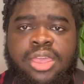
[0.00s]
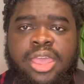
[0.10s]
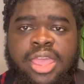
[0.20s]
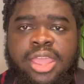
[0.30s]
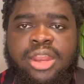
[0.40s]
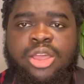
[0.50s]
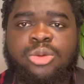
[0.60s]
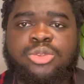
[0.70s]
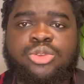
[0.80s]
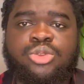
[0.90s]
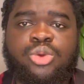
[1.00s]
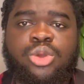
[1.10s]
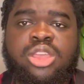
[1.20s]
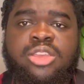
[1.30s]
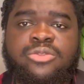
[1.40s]
and helps you know
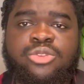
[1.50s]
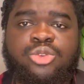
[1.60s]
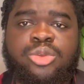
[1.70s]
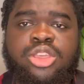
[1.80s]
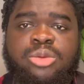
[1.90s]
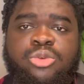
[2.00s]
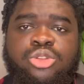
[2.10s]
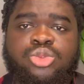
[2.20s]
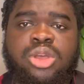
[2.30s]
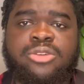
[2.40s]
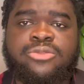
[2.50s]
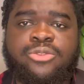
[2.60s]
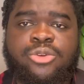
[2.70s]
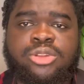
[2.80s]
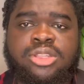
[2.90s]
if you'll be able to
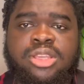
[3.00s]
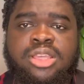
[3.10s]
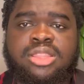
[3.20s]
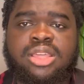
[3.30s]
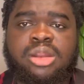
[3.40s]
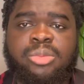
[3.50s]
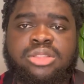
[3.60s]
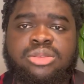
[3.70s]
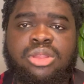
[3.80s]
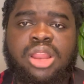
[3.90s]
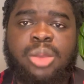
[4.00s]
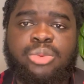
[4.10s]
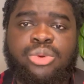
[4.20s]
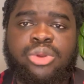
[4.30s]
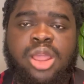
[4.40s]
afford that particular
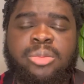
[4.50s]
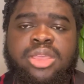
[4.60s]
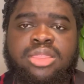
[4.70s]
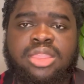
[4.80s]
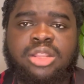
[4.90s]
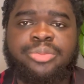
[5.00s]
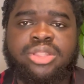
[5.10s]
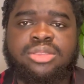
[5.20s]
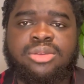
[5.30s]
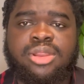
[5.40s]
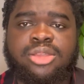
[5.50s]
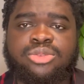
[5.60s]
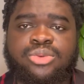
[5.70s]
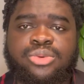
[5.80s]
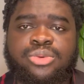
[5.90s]
program in that particular
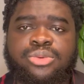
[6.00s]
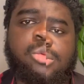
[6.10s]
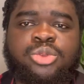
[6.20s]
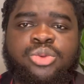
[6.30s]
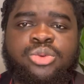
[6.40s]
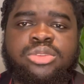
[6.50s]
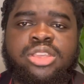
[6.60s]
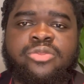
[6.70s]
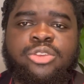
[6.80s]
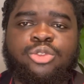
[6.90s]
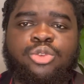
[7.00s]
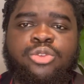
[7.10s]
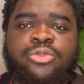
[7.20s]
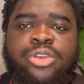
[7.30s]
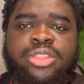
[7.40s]
school. Some schools even go
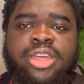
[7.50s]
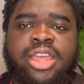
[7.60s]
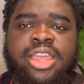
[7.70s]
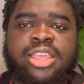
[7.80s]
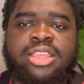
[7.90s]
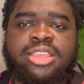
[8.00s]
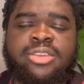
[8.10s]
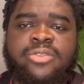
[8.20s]
further and give